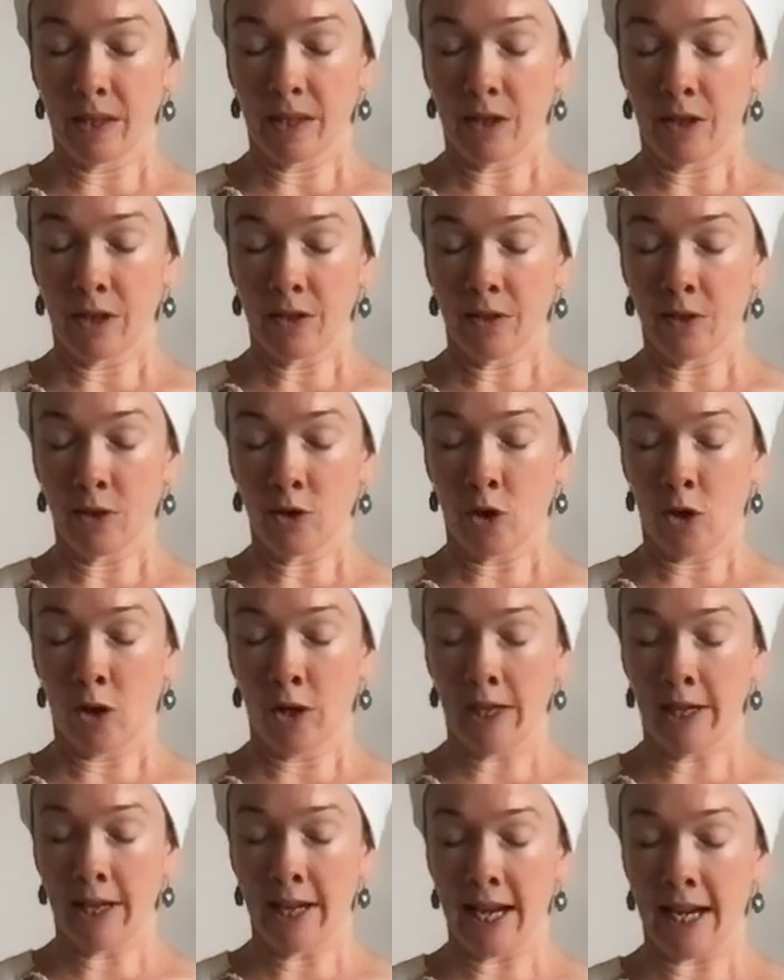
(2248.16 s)

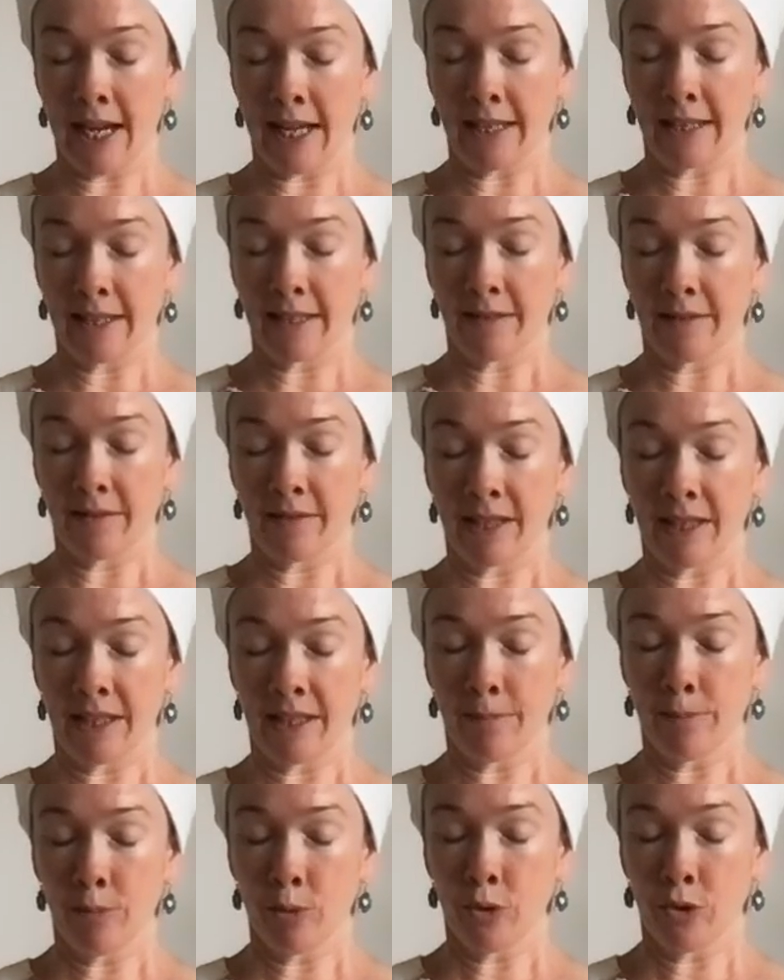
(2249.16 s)
consolidate
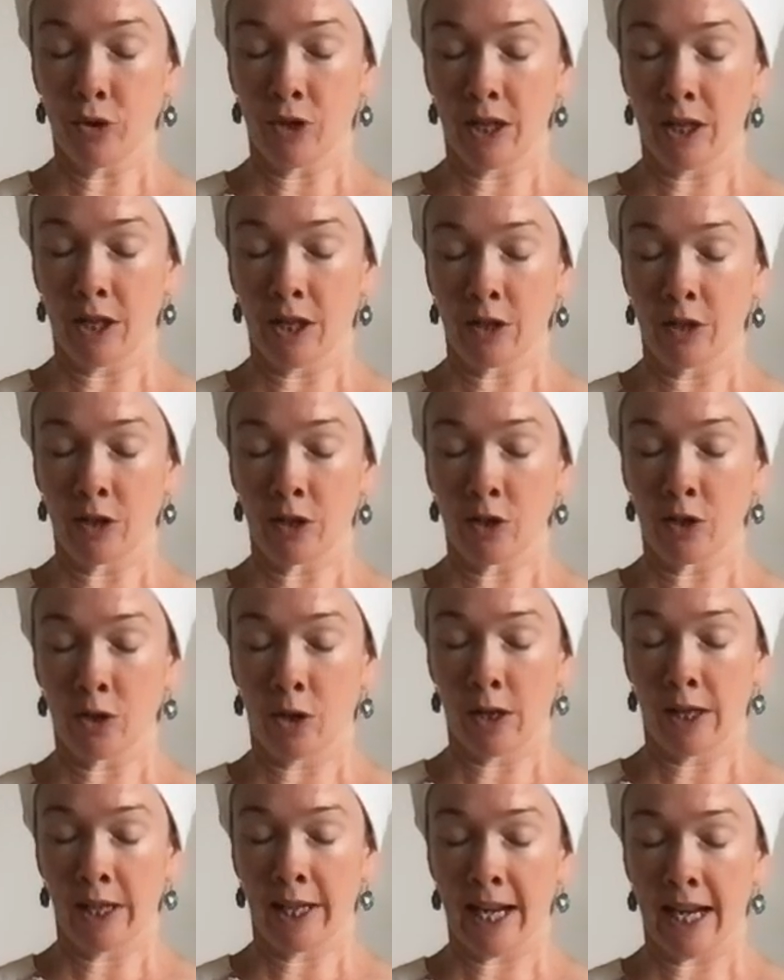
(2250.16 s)
this mudra,
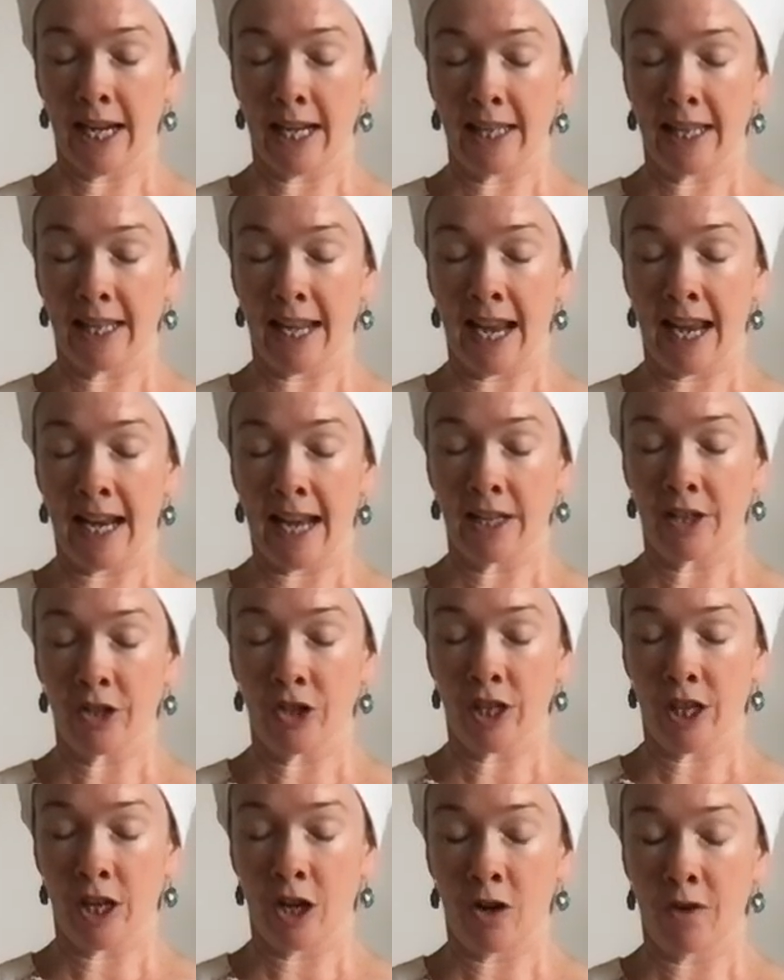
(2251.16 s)
consolidate the
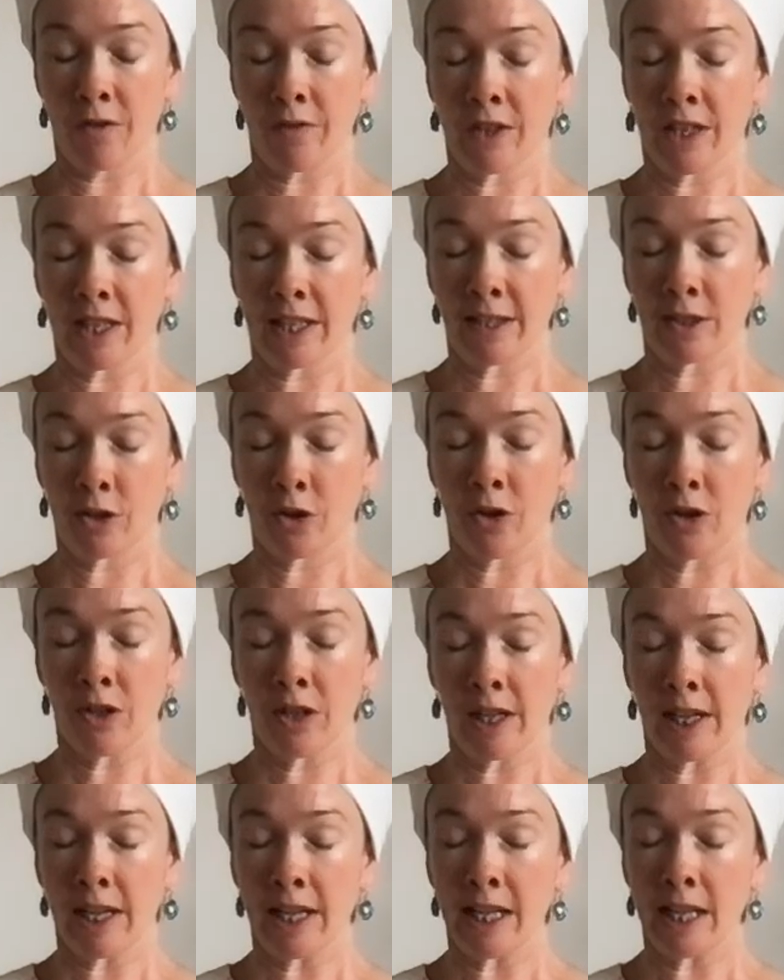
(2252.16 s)
energy of this
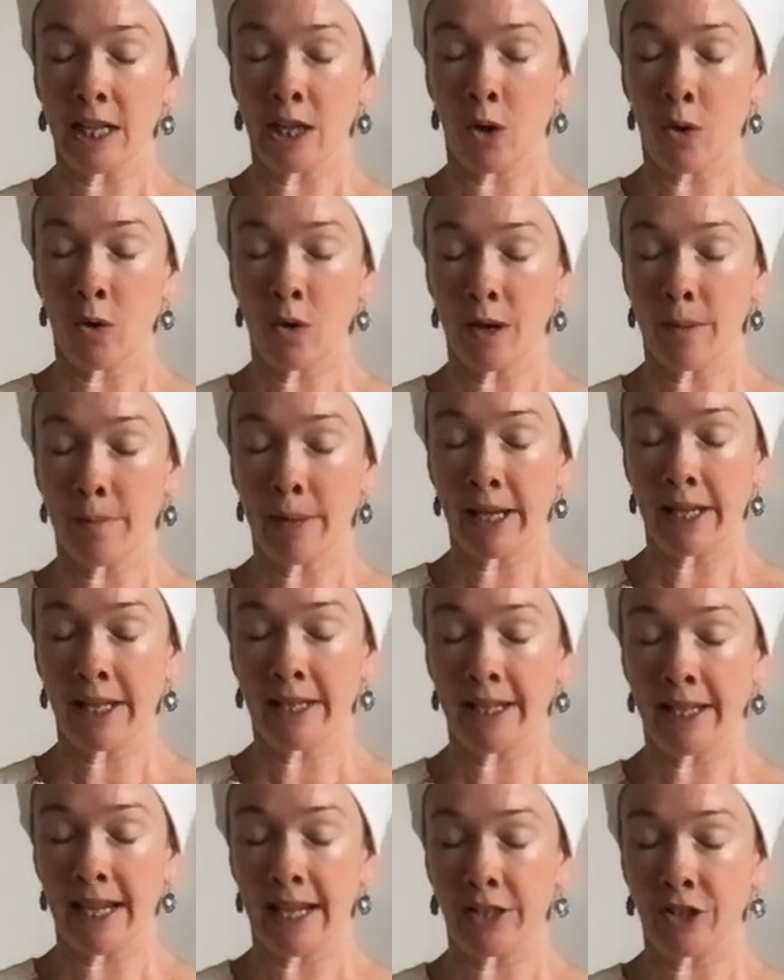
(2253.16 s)
Kundalini yoga
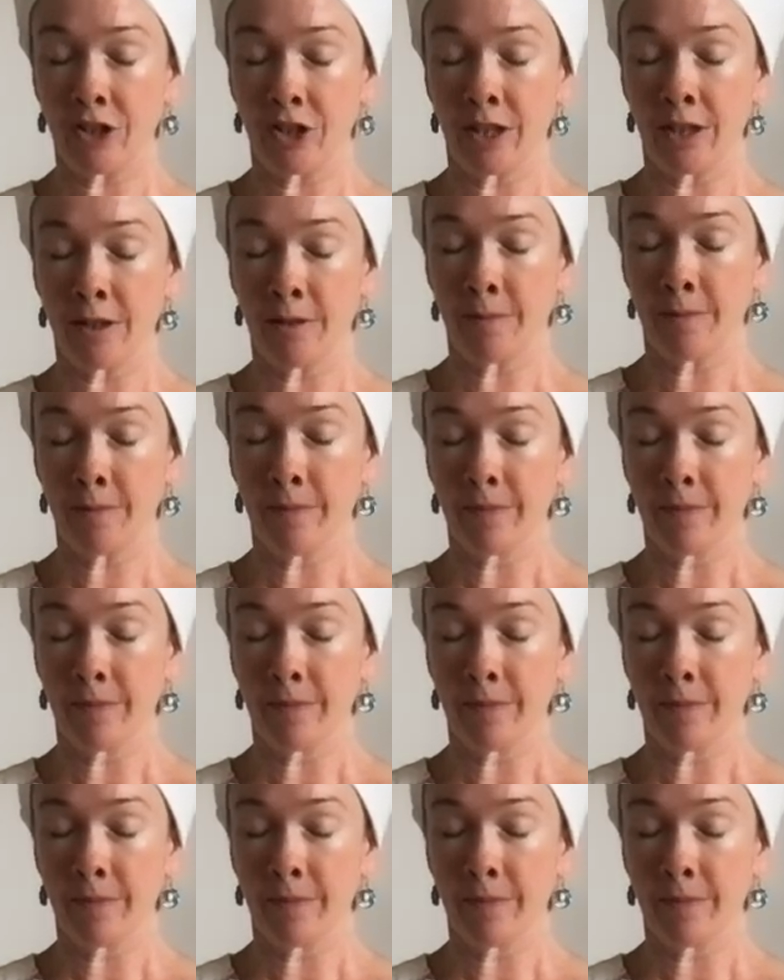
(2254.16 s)
meditation.